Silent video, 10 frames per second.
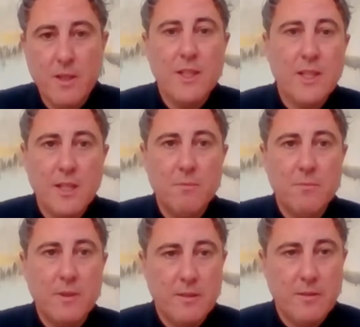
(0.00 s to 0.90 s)
by
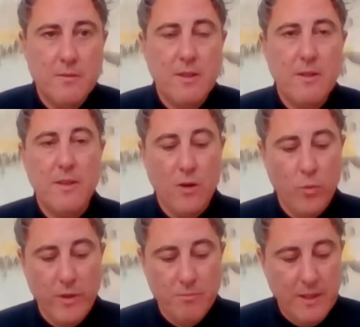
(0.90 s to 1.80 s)
leading
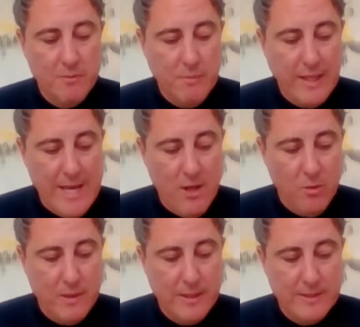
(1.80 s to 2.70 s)
that way might
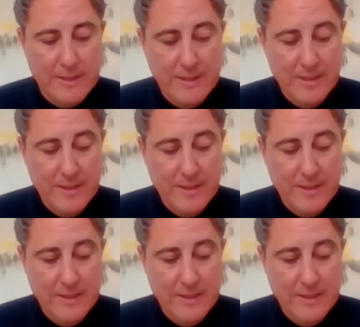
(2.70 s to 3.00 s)
help. And